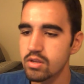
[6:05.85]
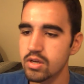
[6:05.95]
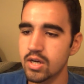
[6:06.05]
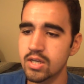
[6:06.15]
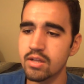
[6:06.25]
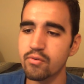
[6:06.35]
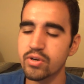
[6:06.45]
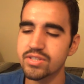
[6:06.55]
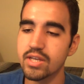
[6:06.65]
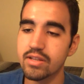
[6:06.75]
And of
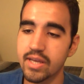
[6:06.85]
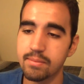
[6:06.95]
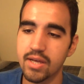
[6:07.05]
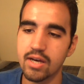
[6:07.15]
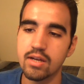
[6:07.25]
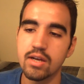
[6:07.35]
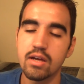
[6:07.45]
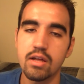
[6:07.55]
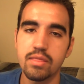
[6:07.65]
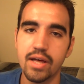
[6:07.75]
course, they claim that
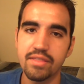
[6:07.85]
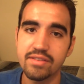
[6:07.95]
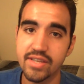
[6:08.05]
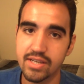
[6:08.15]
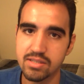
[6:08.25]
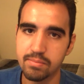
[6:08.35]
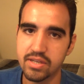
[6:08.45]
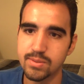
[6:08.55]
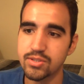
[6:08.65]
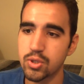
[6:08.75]
the DS and
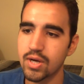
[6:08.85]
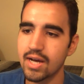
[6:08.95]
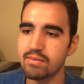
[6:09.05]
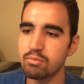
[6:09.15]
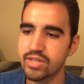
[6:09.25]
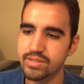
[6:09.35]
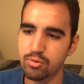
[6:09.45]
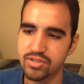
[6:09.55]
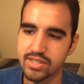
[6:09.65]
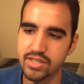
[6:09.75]
PSP don't have
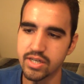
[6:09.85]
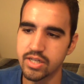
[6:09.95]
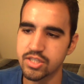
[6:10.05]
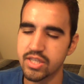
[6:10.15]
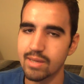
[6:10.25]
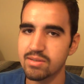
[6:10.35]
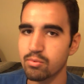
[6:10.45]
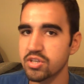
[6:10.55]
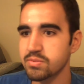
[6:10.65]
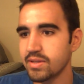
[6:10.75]
multi-touch. The games are
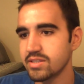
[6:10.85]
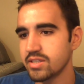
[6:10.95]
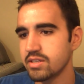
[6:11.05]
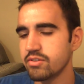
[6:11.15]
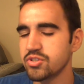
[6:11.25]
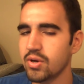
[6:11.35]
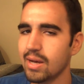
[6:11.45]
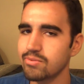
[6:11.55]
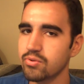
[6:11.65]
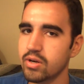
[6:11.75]
more expensive. There's no
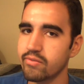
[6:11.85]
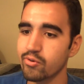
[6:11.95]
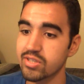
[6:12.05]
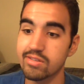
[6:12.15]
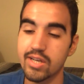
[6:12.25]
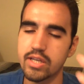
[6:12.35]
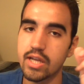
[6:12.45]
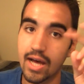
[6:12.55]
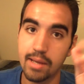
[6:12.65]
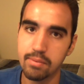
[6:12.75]
app store, and of course, it's not an
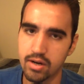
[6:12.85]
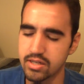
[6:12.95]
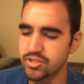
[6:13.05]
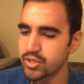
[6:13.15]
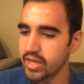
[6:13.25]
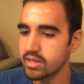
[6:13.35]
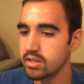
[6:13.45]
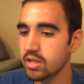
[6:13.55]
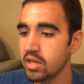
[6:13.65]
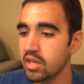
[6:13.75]
iPod, so you can't.
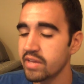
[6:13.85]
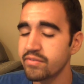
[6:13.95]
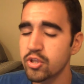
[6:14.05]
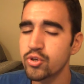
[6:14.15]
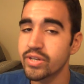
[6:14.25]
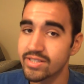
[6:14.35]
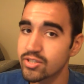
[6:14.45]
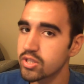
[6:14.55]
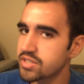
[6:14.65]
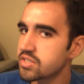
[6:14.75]
Even though you can
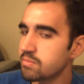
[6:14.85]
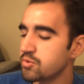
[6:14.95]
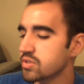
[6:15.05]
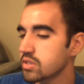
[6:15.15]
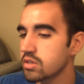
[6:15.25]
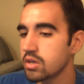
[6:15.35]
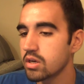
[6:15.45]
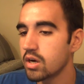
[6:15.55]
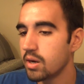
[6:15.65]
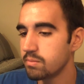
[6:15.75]
still listen to music
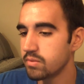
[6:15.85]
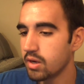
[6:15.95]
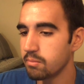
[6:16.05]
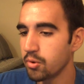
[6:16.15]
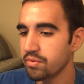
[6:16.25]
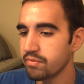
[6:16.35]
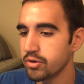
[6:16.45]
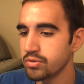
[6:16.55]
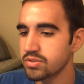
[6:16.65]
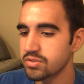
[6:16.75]
on both of
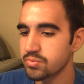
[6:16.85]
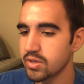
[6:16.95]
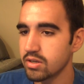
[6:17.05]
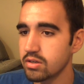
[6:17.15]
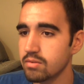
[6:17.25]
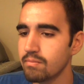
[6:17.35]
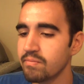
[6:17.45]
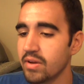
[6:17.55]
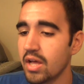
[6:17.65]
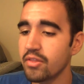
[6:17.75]
those as well,
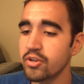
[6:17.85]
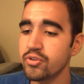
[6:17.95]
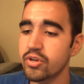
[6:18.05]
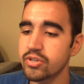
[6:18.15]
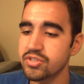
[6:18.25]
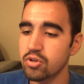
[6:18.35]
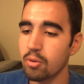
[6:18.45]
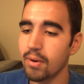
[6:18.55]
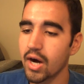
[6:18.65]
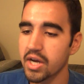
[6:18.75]
and they're using the whole
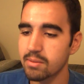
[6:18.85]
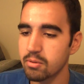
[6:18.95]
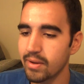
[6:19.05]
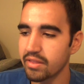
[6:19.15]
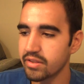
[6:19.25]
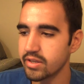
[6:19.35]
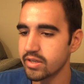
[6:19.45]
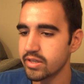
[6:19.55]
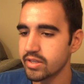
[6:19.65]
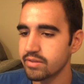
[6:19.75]
pocketable
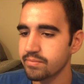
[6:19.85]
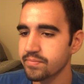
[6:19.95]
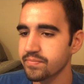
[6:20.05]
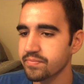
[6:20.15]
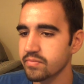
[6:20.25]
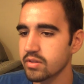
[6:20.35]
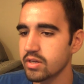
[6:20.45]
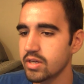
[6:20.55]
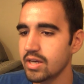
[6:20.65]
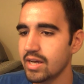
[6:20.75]
method
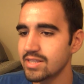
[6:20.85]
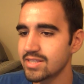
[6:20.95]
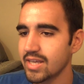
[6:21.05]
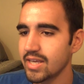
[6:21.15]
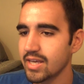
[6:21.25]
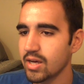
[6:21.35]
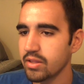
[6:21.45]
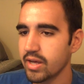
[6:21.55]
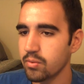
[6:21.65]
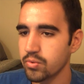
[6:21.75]
and saying how
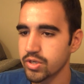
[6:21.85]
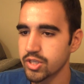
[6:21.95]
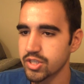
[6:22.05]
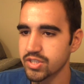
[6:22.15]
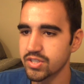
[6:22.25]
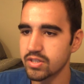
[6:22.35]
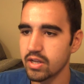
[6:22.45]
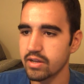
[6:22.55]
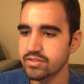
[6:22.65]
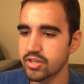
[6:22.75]
that works,
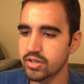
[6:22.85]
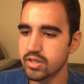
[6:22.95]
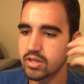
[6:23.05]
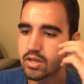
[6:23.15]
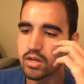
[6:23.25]
etc.